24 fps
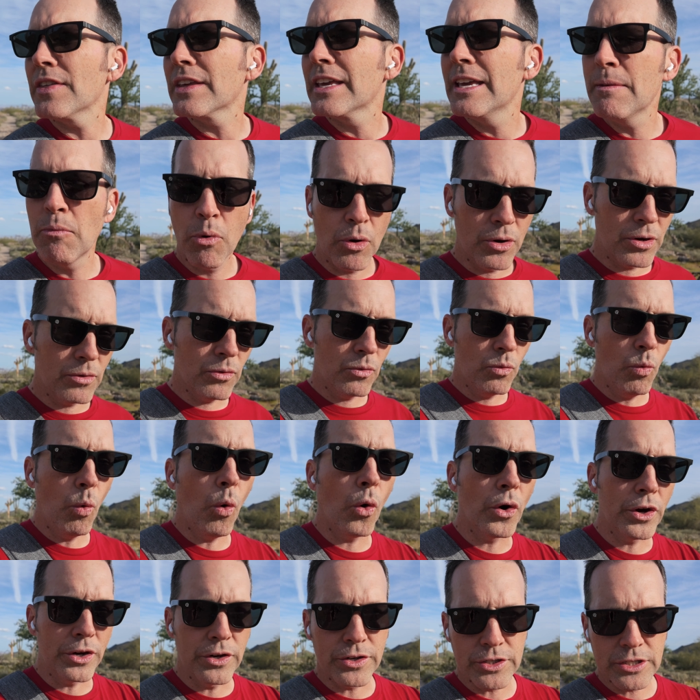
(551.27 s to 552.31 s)
The keyboard
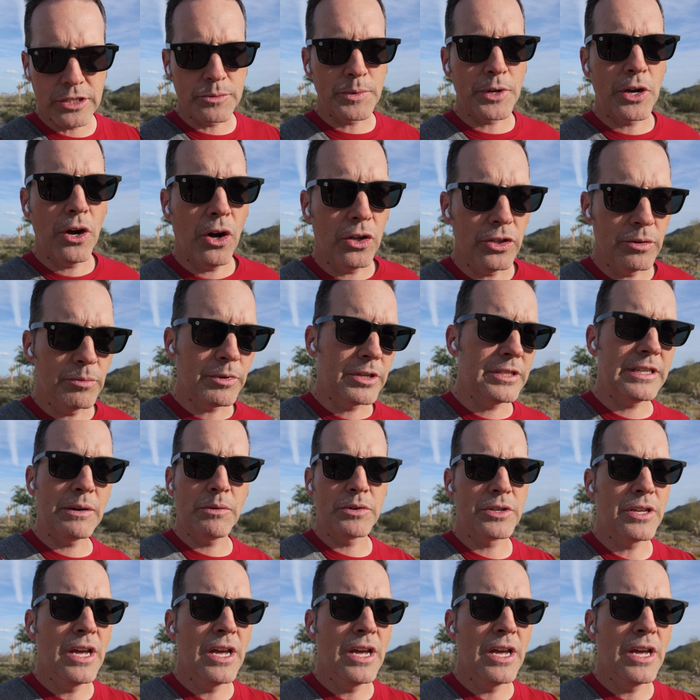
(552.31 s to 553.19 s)
warriors, as we call them, because